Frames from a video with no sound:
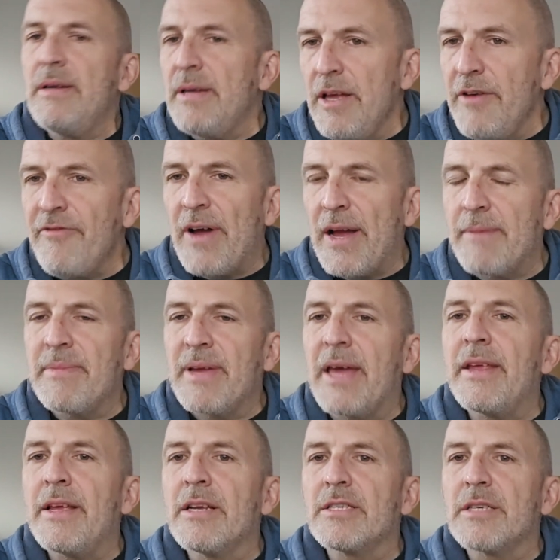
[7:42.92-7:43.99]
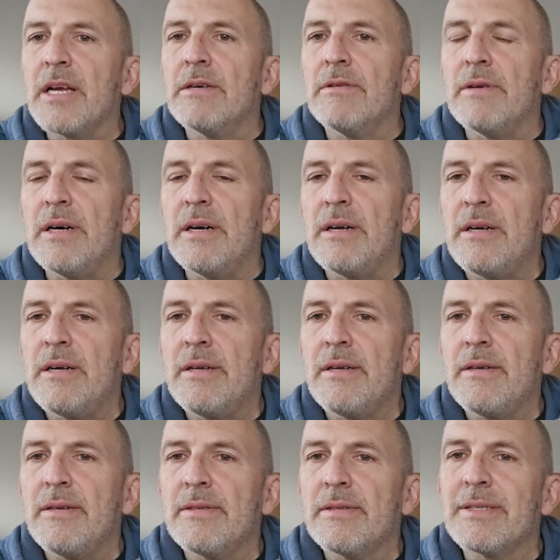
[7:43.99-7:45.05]
if I'm getting shallower,
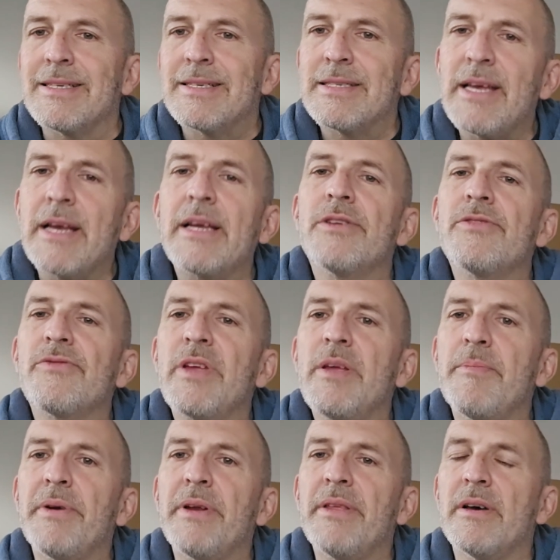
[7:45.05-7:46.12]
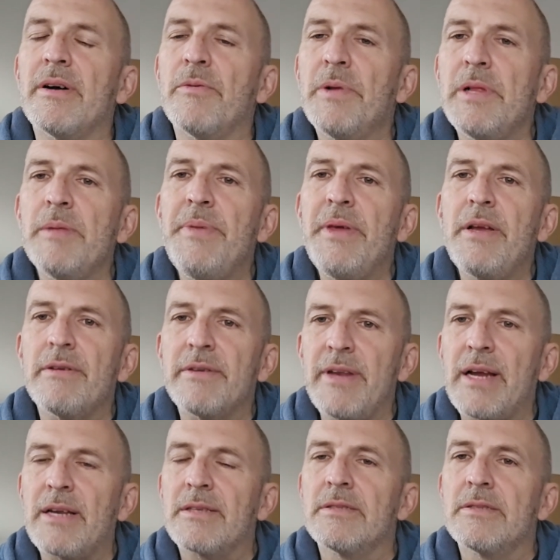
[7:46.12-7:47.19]
the second rebreather will be
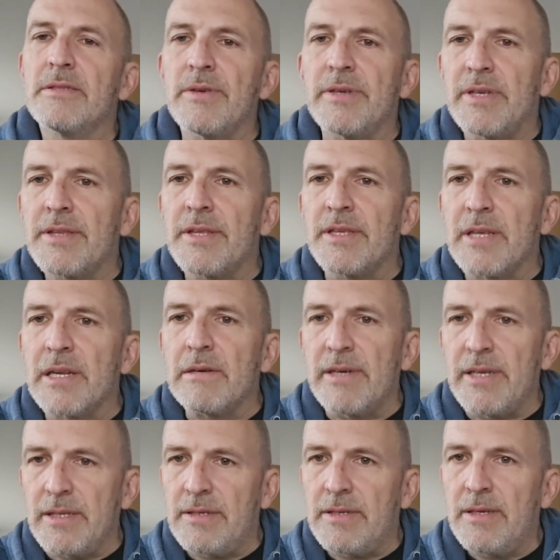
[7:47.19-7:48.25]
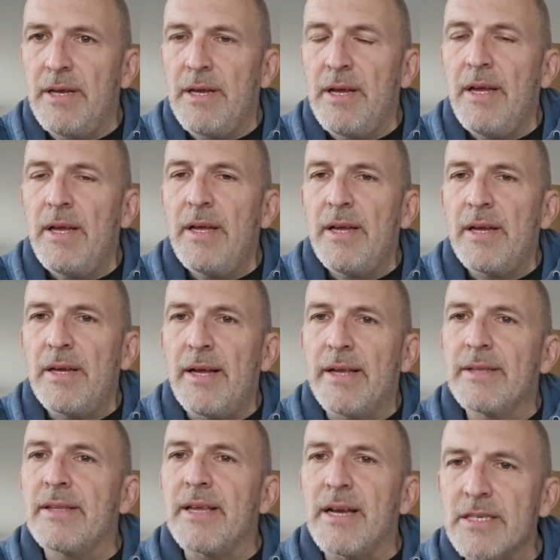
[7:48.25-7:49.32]
connected to another diluent.
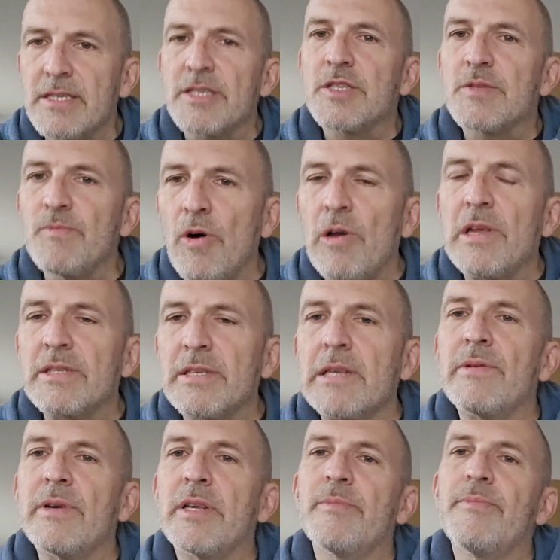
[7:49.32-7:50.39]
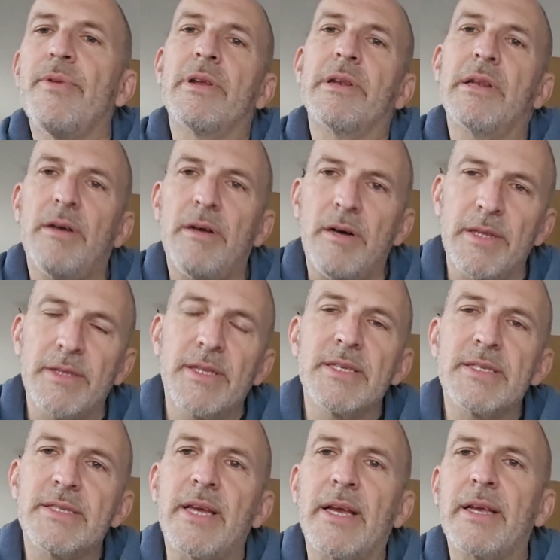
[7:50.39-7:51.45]
And there is a smaller diluent bottle on the
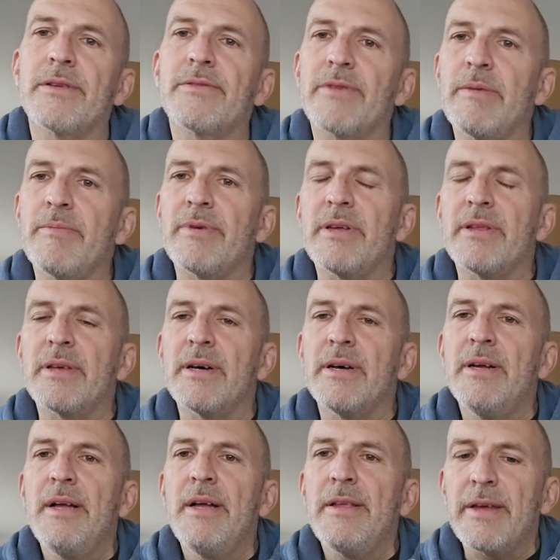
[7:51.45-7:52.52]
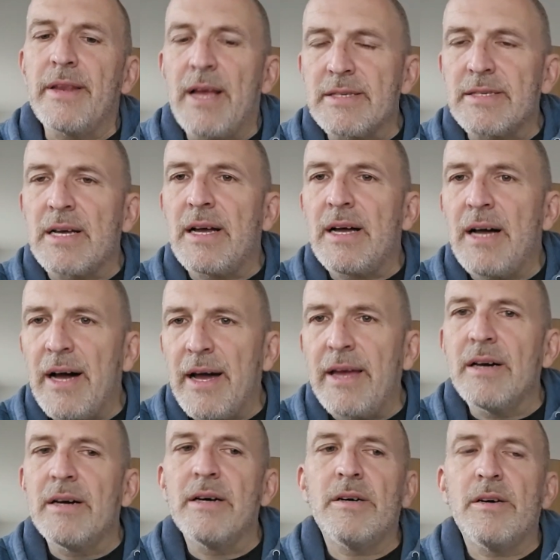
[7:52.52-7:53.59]
second rebreather that has a
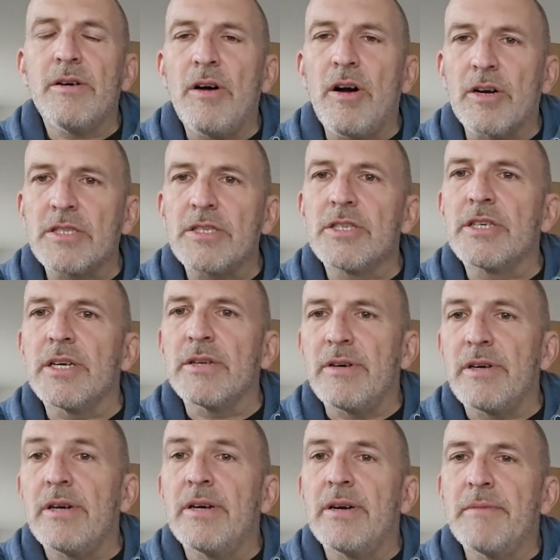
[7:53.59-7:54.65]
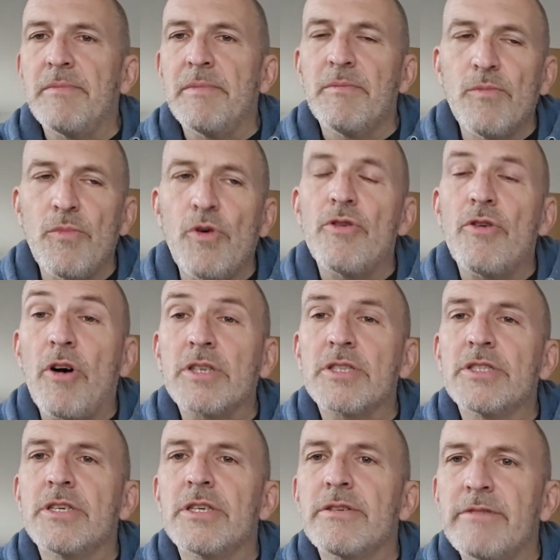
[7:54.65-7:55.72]
higher oxygen or a more
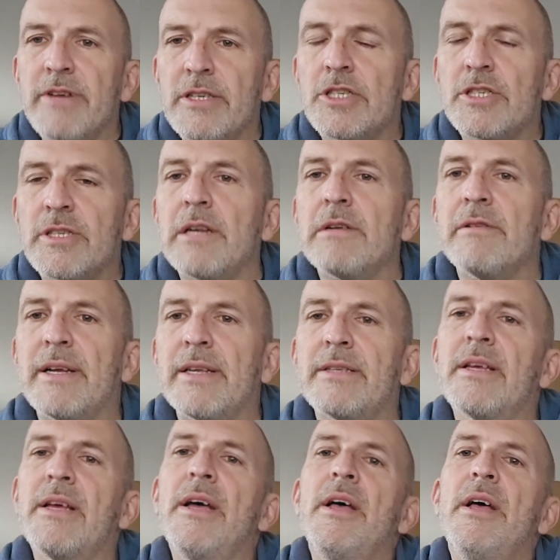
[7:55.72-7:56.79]
oxygen-rich diluent.